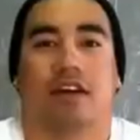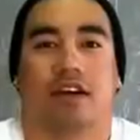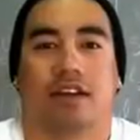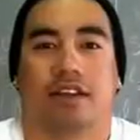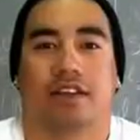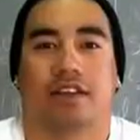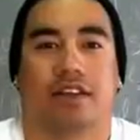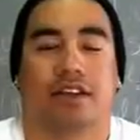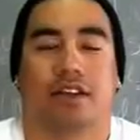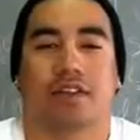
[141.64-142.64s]

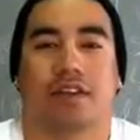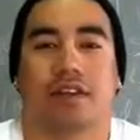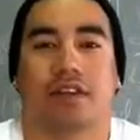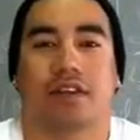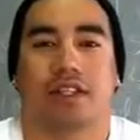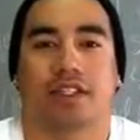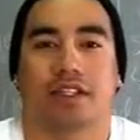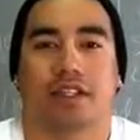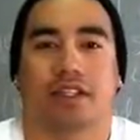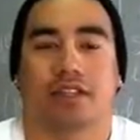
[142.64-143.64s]
Another thing going
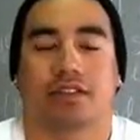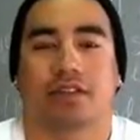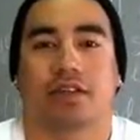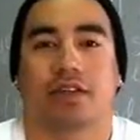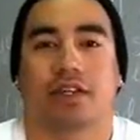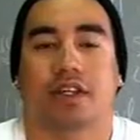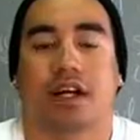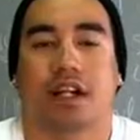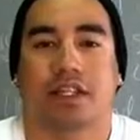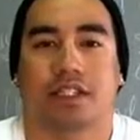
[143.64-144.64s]
into
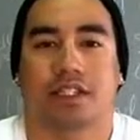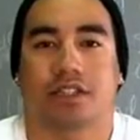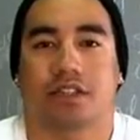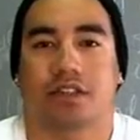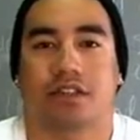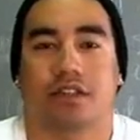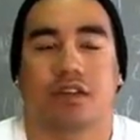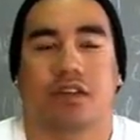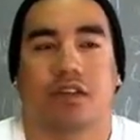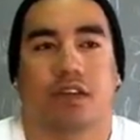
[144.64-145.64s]
college,
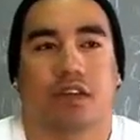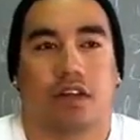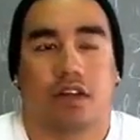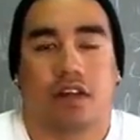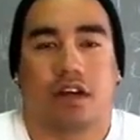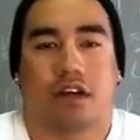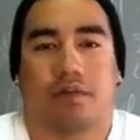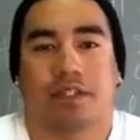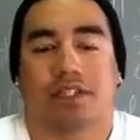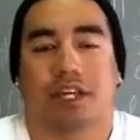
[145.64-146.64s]

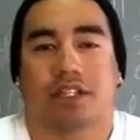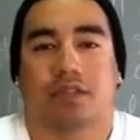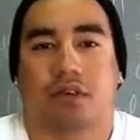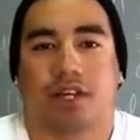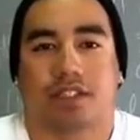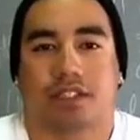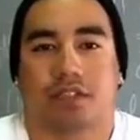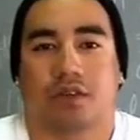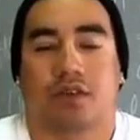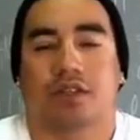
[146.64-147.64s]
education-wise, is
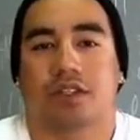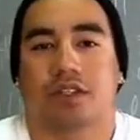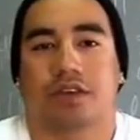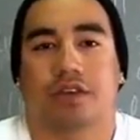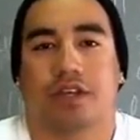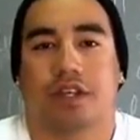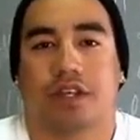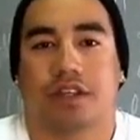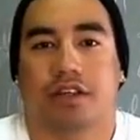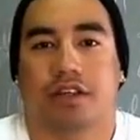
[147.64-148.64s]
to go into a
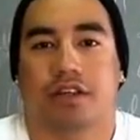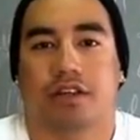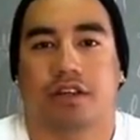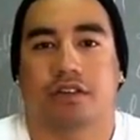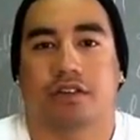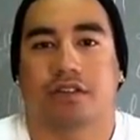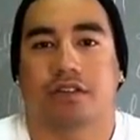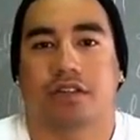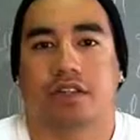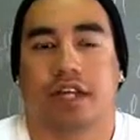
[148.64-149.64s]
degree,
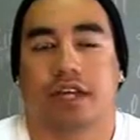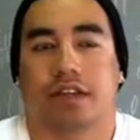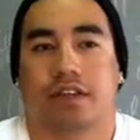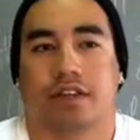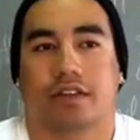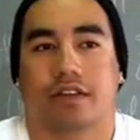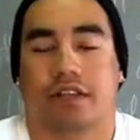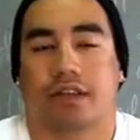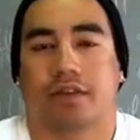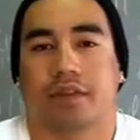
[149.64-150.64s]

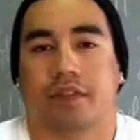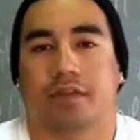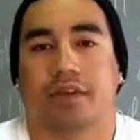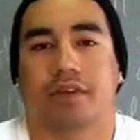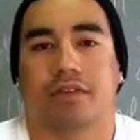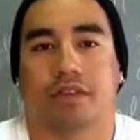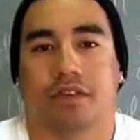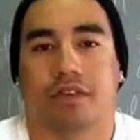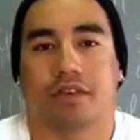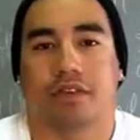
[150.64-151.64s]
that'll be good for
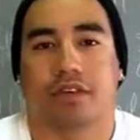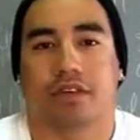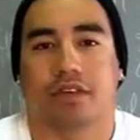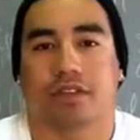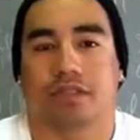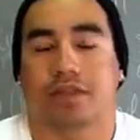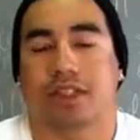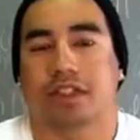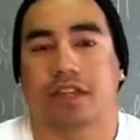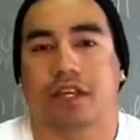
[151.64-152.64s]
you. Something
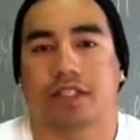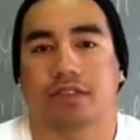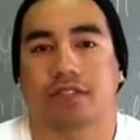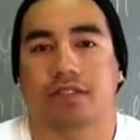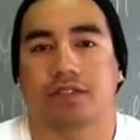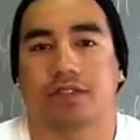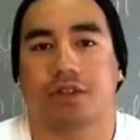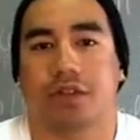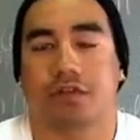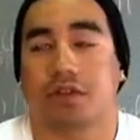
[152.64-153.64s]
that you like, something that you
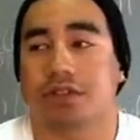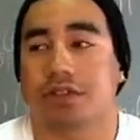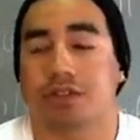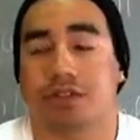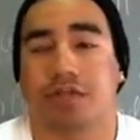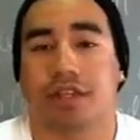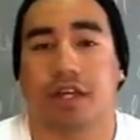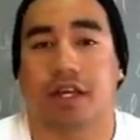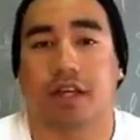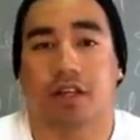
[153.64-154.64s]
enjoy, but also something
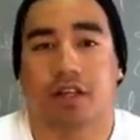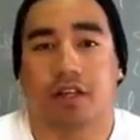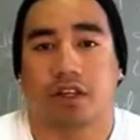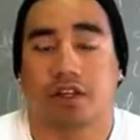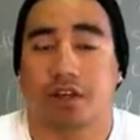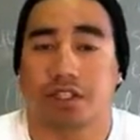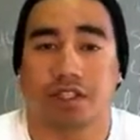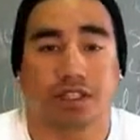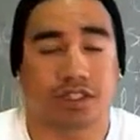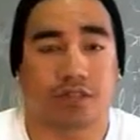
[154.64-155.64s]
that you can
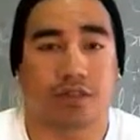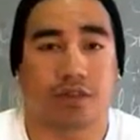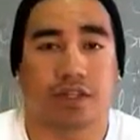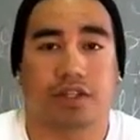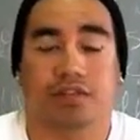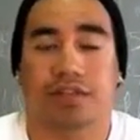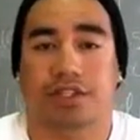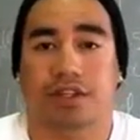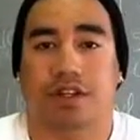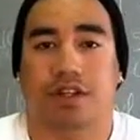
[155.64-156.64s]
see yourself doing in the
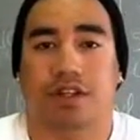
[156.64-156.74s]
future.